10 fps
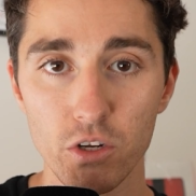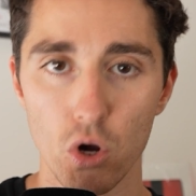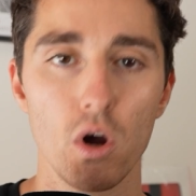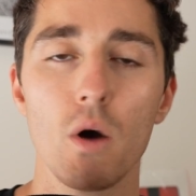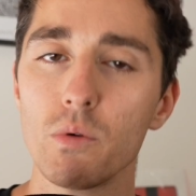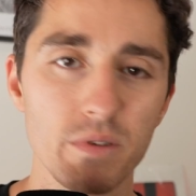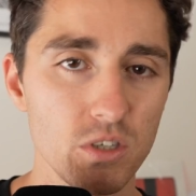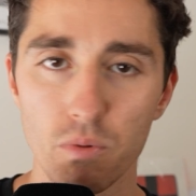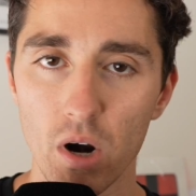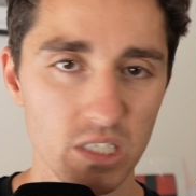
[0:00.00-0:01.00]
I would be
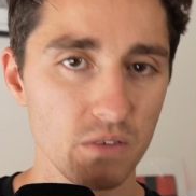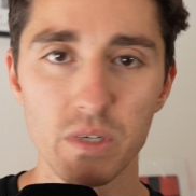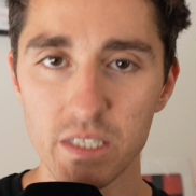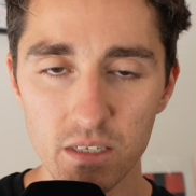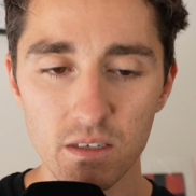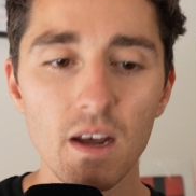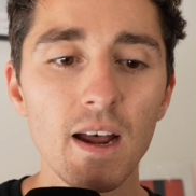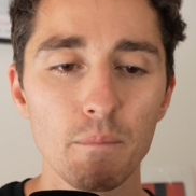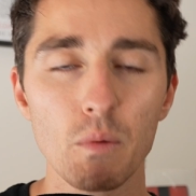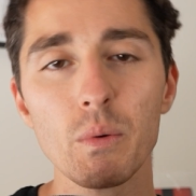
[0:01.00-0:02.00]
surprised if we didn't,
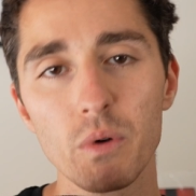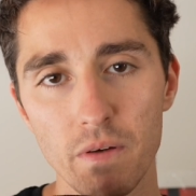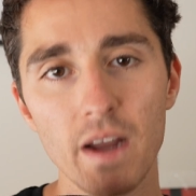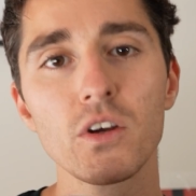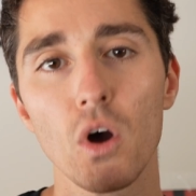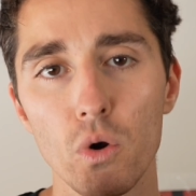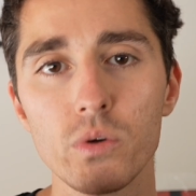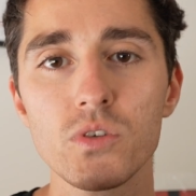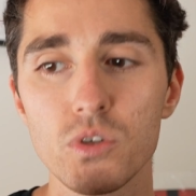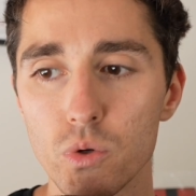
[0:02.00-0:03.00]
but we would have had
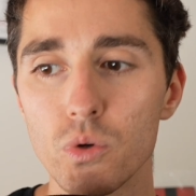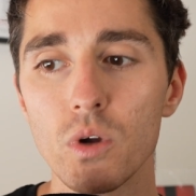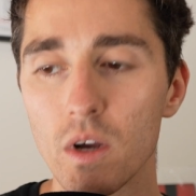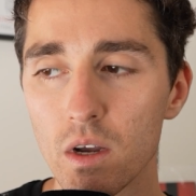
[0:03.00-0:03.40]
cones to,